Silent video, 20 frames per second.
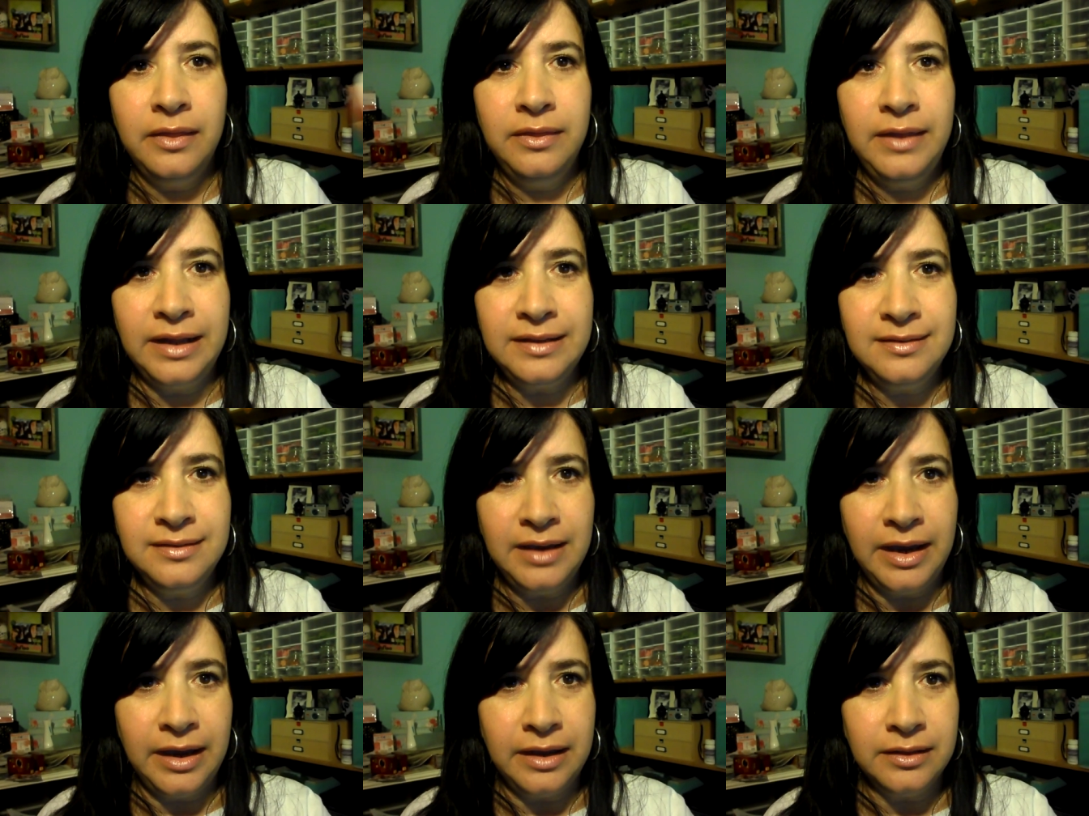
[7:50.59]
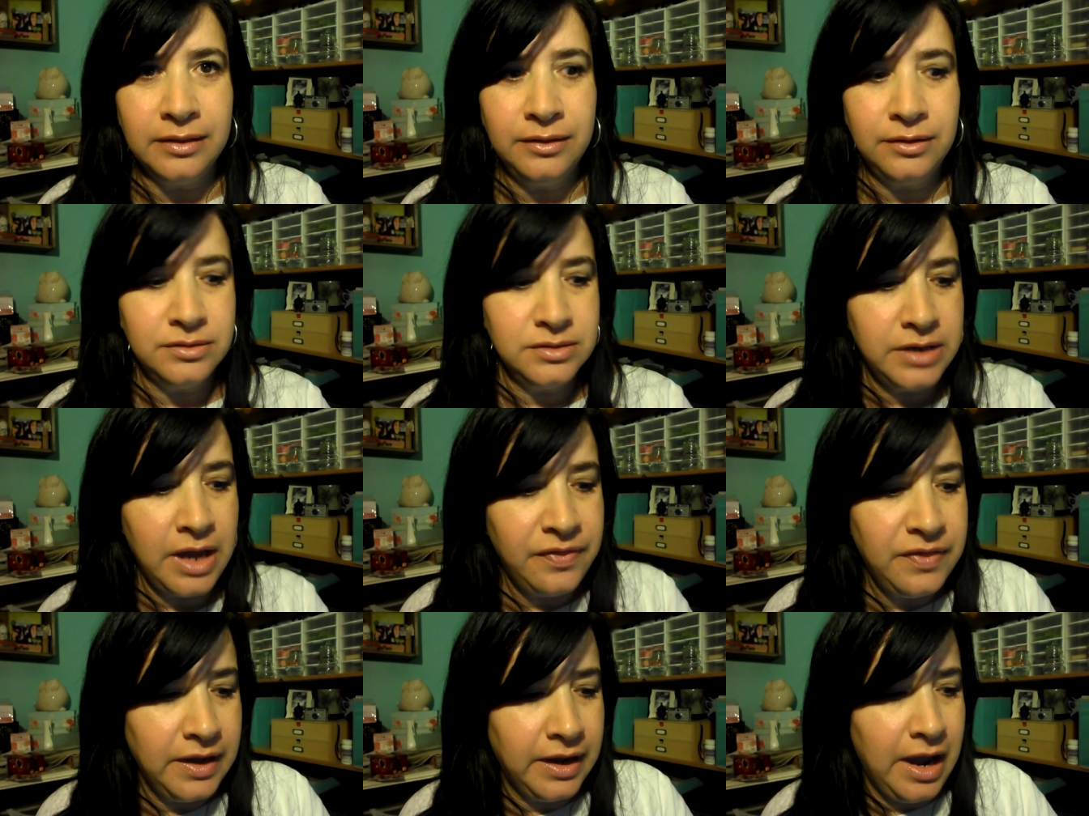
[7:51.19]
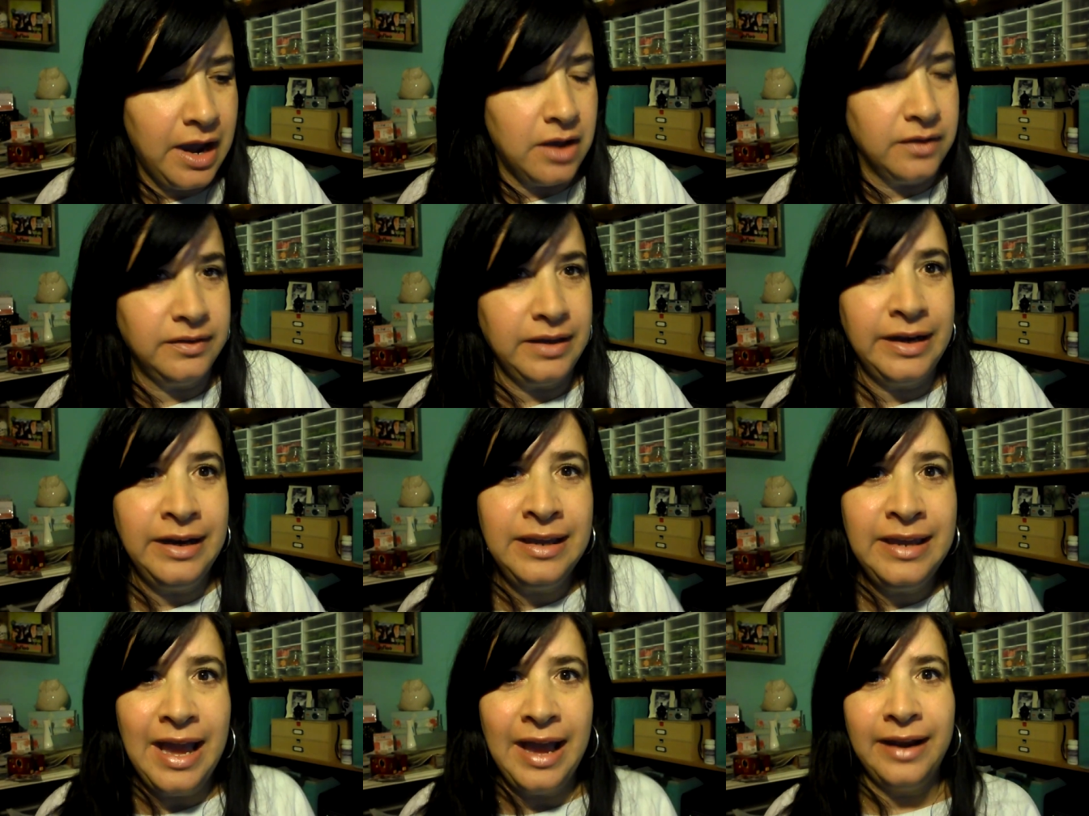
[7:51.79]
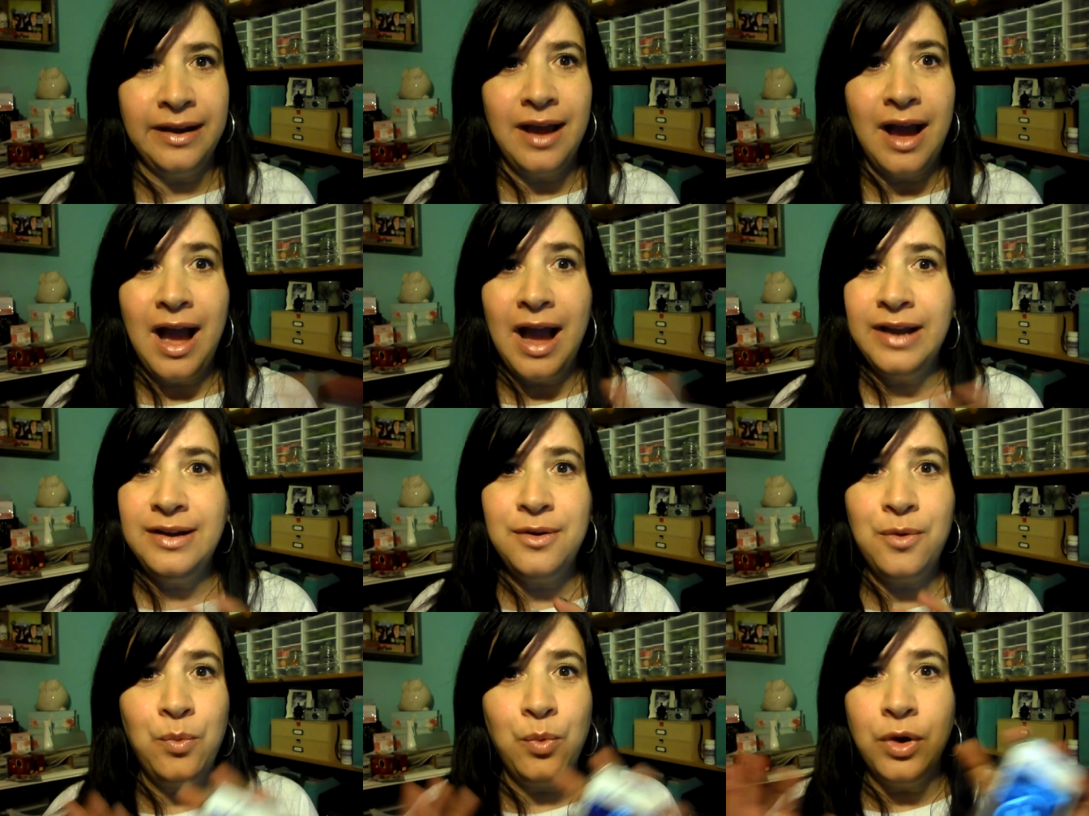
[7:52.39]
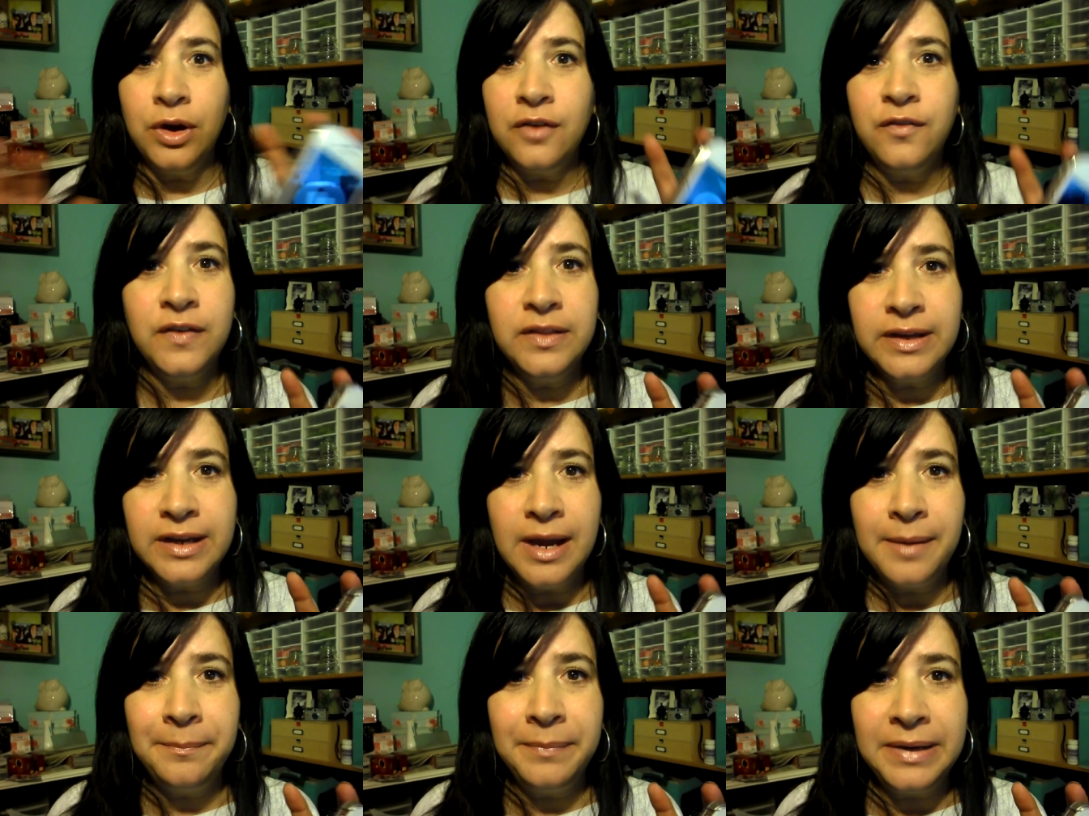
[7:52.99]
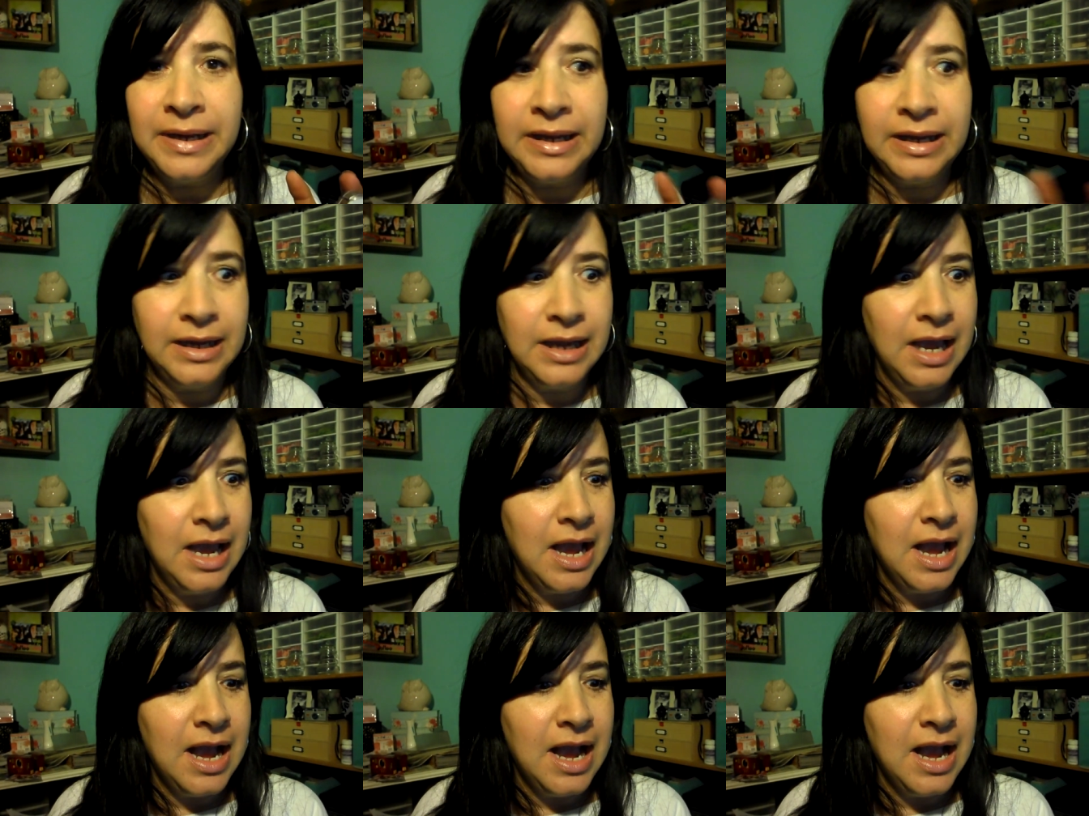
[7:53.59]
That's it. There's nothing else. And again, I don't work for the company.